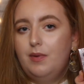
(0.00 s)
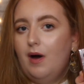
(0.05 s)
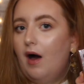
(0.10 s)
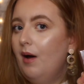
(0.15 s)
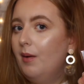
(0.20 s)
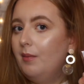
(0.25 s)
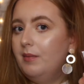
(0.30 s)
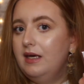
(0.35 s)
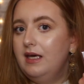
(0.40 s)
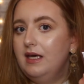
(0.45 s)

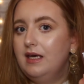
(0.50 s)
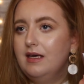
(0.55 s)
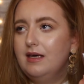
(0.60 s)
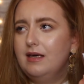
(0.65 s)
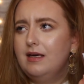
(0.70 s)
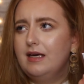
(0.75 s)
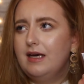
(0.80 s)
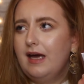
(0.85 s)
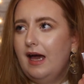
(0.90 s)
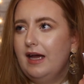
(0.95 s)
balmy
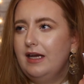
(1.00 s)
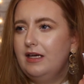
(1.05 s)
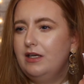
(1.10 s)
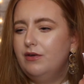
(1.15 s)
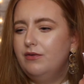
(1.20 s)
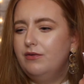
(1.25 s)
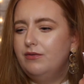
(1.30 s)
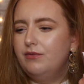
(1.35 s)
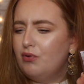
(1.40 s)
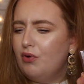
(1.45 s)
kind
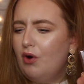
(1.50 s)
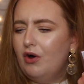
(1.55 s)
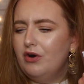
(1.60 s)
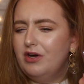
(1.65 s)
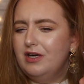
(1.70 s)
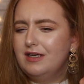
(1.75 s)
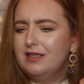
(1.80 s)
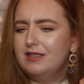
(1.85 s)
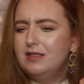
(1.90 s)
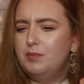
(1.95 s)
of
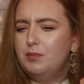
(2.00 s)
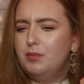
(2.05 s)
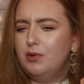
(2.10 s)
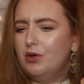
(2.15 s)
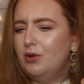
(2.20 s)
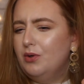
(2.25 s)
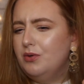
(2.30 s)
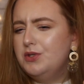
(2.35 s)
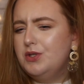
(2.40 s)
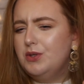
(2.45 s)
product but
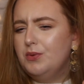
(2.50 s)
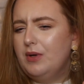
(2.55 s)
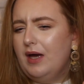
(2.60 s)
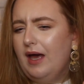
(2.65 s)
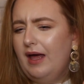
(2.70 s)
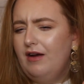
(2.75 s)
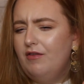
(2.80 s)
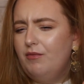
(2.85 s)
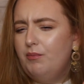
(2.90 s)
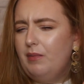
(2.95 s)
also
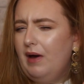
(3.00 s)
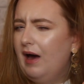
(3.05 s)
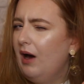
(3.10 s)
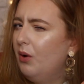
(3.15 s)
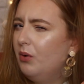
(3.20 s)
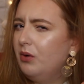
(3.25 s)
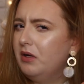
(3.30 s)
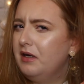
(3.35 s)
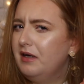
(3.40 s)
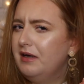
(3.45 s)
kind of
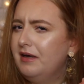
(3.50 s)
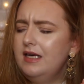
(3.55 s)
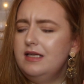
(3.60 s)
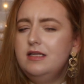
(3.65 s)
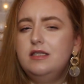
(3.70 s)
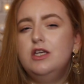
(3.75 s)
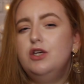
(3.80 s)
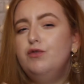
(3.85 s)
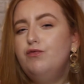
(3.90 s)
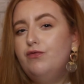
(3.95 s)
powder.
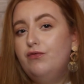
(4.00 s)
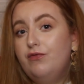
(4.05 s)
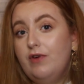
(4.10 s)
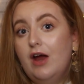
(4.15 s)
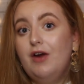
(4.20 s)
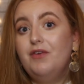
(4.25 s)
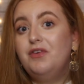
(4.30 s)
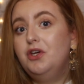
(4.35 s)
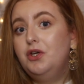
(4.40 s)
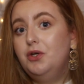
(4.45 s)
It's a
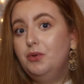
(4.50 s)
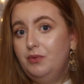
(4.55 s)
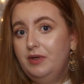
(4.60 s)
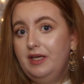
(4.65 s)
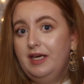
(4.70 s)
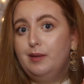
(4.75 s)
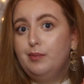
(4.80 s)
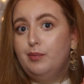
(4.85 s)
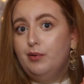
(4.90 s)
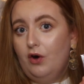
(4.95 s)
very
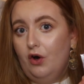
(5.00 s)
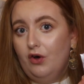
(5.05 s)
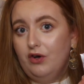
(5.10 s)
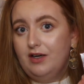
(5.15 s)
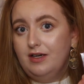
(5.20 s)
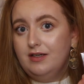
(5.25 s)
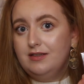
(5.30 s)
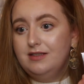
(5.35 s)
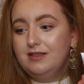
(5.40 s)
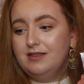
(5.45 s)
unique
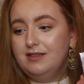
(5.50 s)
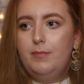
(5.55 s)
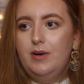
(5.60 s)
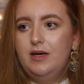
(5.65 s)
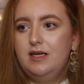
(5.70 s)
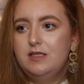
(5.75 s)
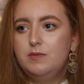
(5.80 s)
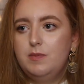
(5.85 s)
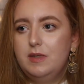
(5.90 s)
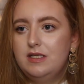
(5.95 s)
product
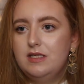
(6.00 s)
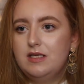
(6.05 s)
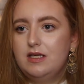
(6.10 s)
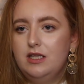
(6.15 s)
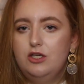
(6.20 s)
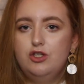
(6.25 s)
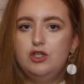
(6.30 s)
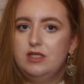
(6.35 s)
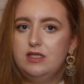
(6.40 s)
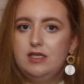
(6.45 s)
but it's
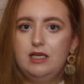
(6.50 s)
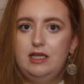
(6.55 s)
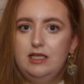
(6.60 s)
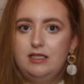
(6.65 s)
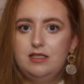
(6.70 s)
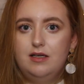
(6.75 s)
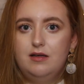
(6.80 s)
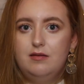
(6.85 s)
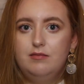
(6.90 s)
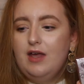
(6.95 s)
basically just a
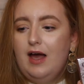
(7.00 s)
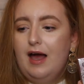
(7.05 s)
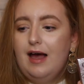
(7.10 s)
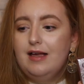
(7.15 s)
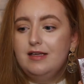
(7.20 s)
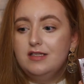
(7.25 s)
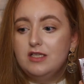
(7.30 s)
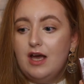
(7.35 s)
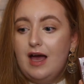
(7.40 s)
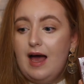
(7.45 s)
glitter that
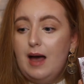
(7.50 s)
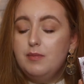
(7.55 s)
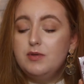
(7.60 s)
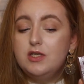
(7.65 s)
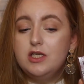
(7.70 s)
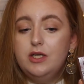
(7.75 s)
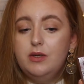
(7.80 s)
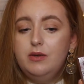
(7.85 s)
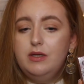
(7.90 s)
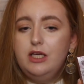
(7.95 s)
has
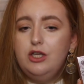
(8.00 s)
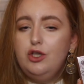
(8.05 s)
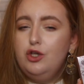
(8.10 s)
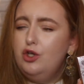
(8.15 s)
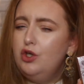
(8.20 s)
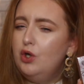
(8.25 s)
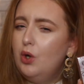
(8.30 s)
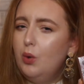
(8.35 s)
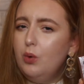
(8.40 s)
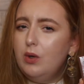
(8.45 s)
absolutely
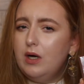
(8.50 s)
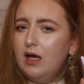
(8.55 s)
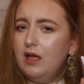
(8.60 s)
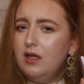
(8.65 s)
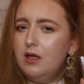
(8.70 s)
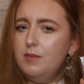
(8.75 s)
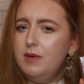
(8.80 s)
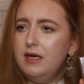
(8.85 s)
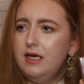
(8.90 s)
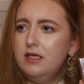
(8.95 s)
no
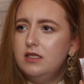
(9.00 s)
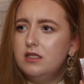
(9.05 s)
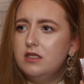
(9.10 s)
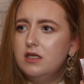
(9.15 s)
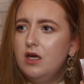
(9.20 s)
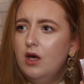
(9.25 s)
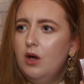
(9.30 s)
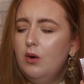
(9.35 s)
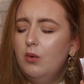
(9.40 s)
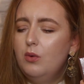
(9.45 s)
color
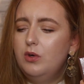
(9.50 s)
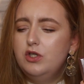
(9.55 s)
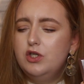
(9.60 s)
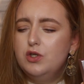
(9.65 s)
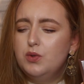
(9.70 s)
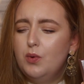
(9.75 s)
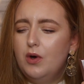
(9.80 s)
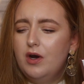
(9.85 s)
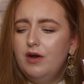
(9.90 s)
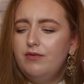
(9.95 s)
base which
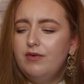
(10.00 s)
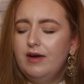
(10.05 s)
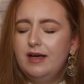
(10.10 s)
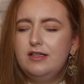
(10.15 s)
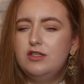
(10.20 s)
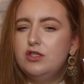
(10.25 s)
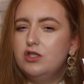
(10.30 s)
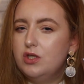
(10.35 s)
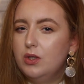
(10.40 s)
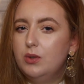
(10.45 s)
is what I
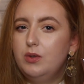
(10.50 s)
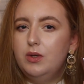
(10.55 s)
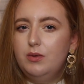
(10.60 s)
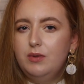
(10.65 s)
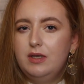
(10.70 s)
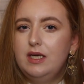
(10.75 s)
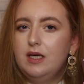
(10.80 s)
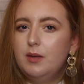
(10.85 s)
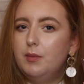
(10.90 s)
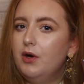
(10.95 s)
find so
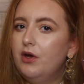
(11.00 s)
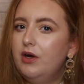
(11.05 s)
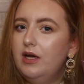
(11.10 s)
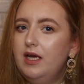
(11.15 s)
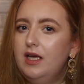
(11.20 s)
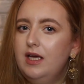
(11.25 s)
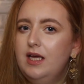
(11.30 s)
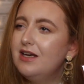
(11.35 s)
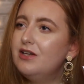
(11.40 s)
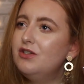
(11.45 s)
unique about
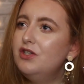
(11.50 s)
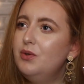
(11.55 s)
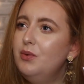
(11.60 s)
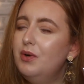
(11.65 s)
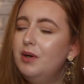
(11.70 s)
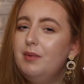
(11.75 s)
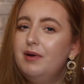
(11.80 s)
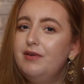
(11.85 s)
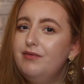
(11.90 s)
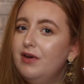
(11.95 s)
it. It's actually
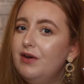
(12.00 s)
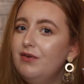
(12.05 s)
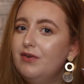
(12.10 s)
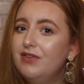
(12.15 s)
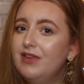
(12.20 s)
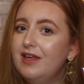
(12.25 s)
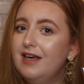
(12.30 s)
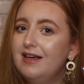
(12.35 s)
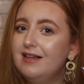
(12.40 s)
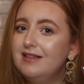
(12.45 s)
one of my
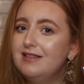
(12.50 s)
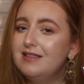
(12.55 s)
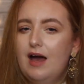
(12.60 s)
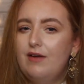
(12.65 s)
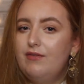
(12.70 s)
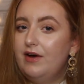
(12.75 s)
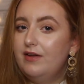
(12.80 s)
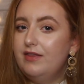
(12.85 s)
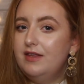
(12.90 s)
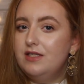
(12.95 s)
favorite things.
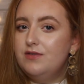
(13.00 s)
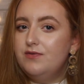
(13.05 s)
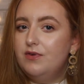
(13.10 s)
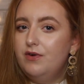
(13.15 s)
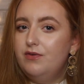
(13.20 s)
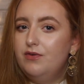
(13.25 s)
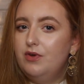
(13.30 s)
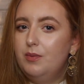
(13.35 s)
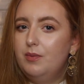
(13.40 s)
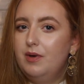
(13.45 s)
I've had this for
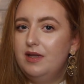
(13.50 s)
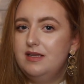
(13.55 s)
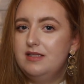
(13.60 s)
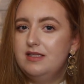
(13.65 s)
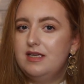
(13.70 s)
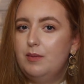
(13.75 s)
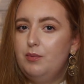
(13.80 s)
a few months.